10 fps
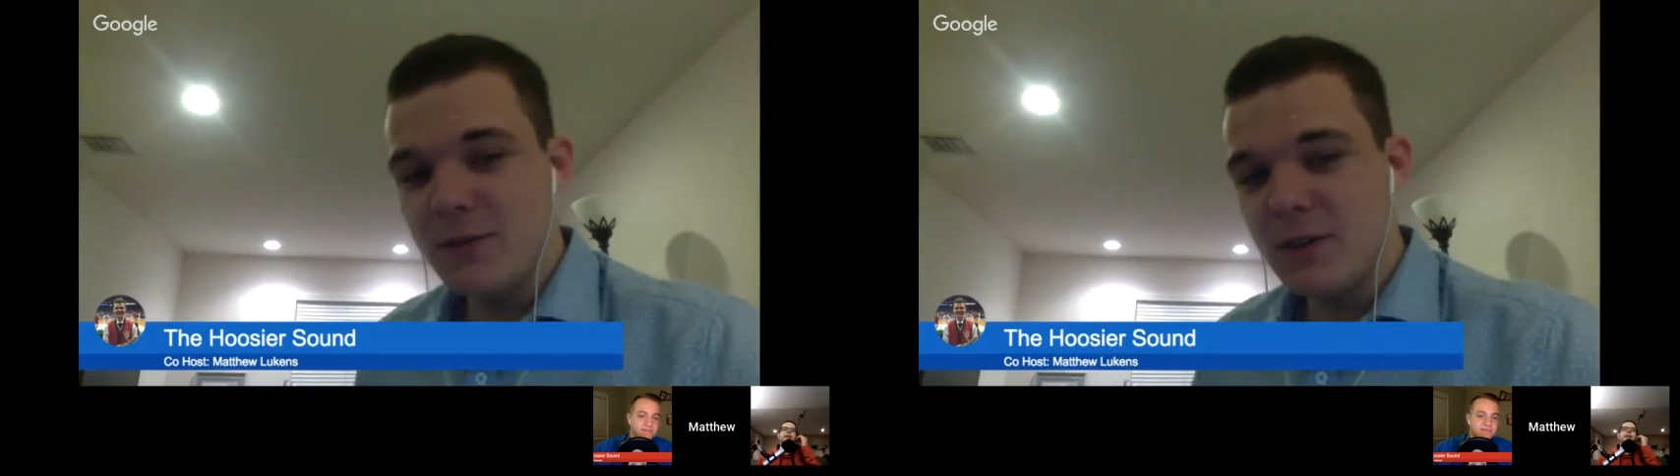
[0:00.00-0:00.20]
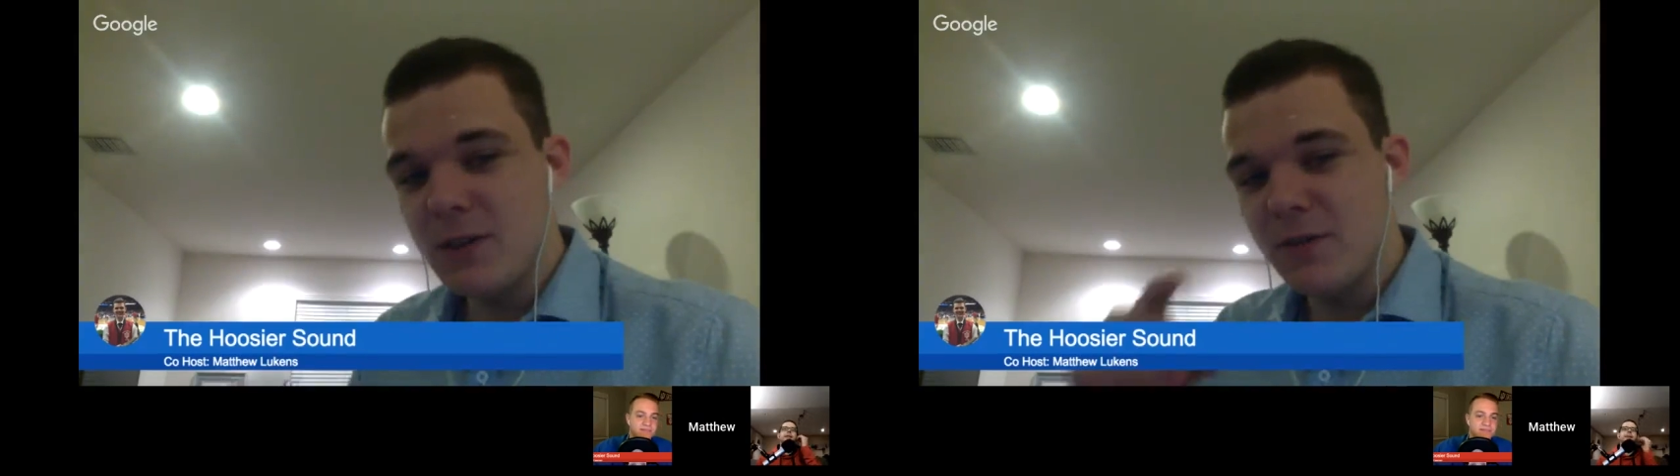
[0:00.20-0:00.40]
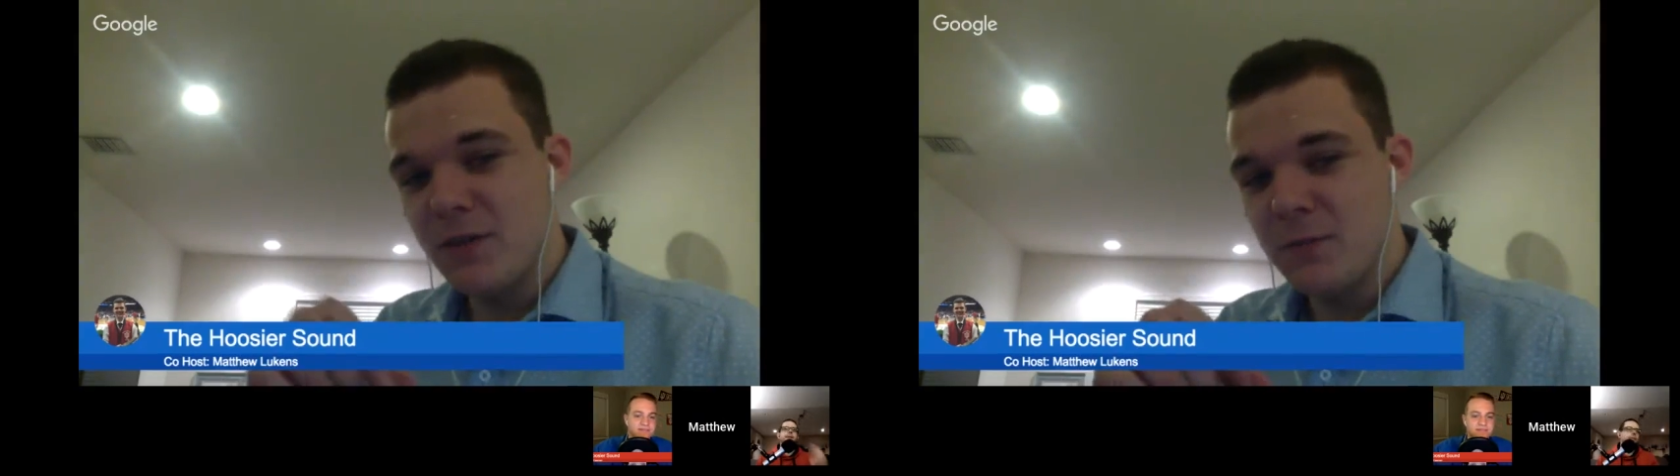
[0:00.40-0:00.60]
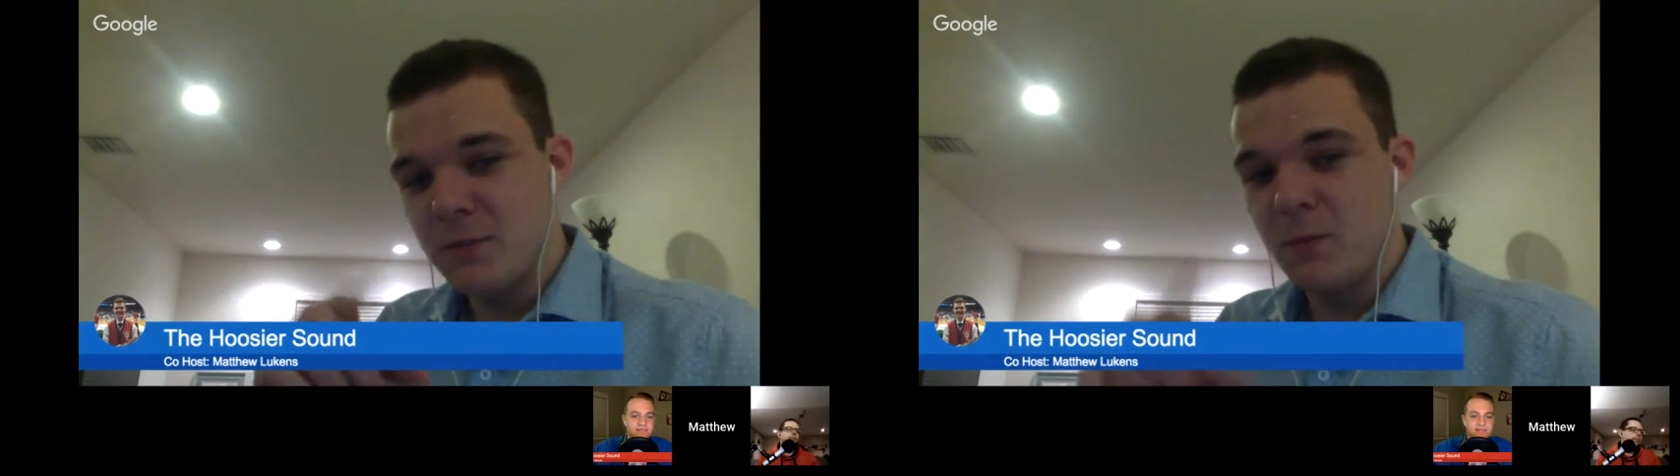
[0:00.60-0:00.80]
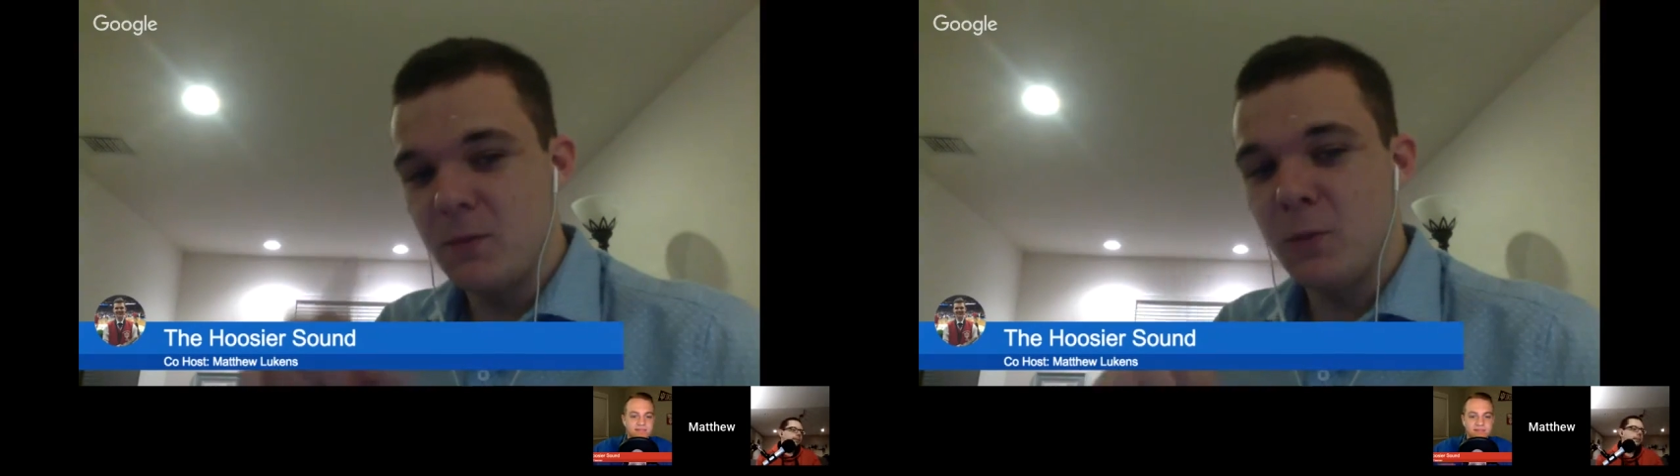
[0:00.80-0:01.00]
if
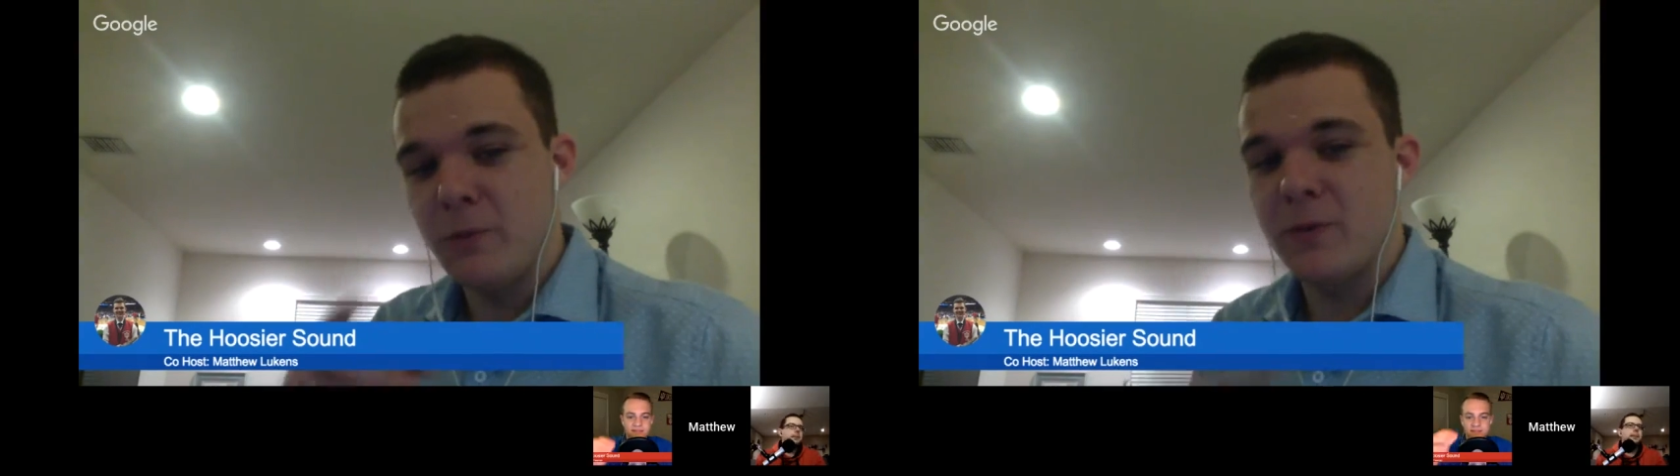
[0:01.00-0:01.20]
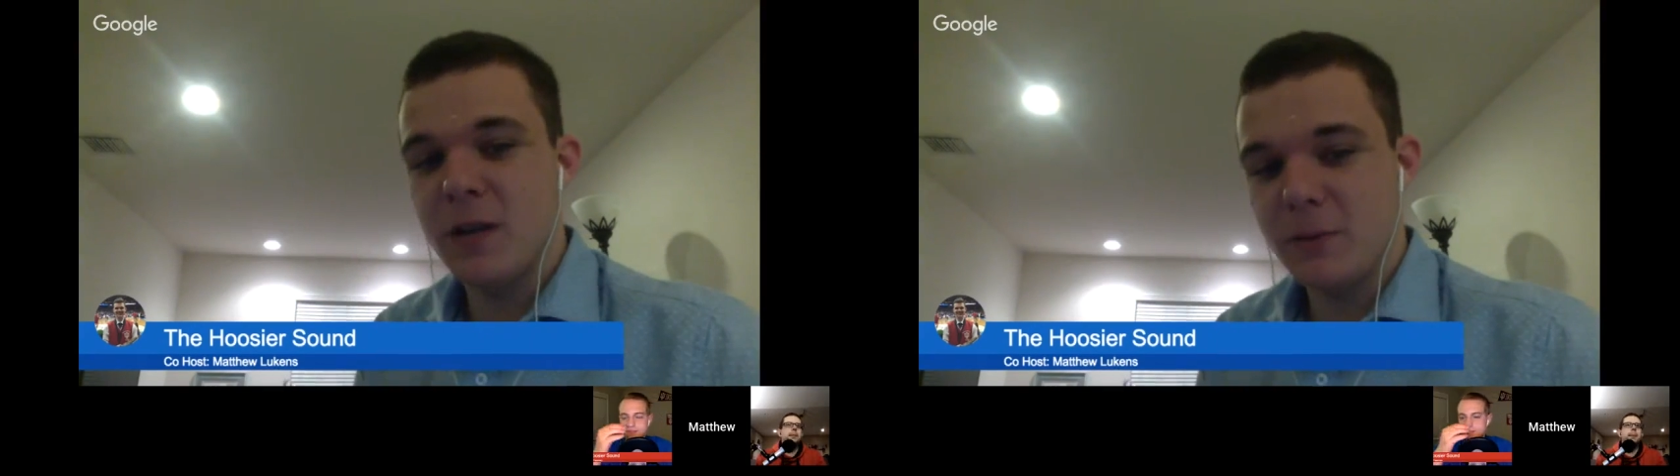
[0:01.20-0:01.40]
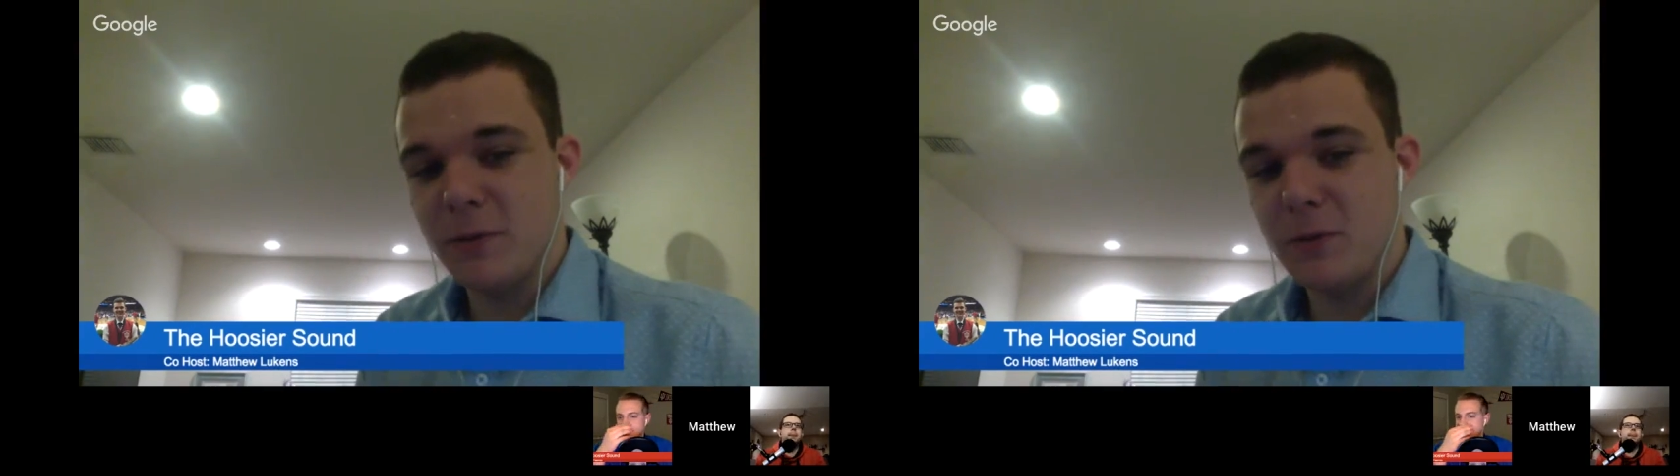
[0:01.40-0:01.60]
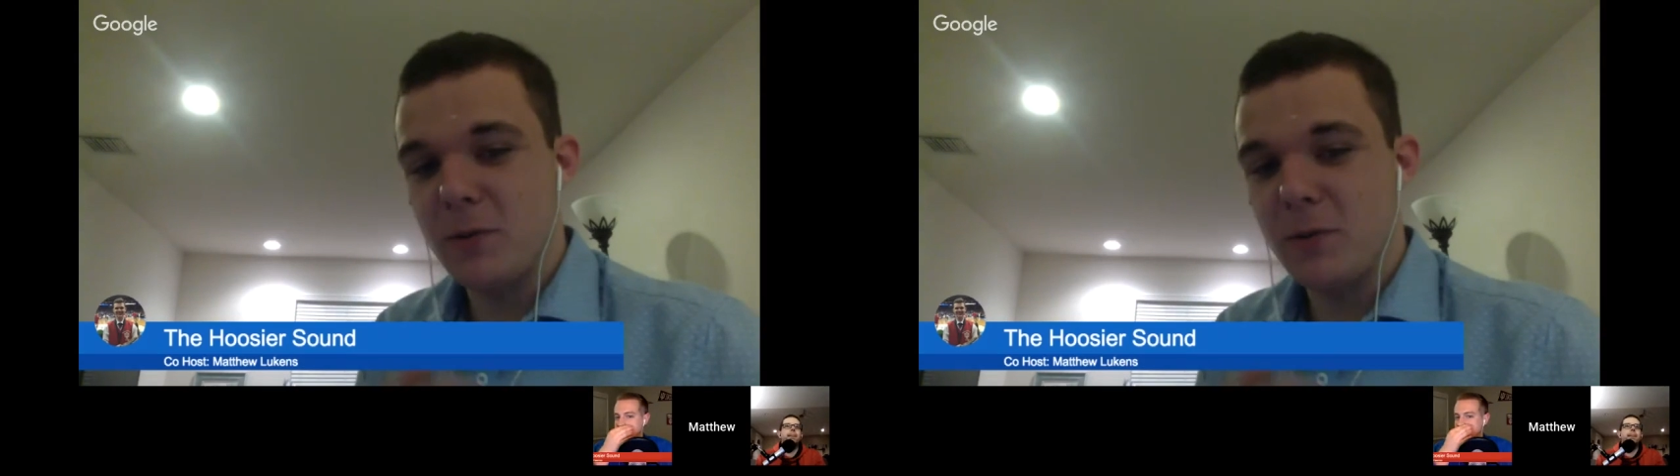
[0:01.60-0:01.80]
we were talking about the one we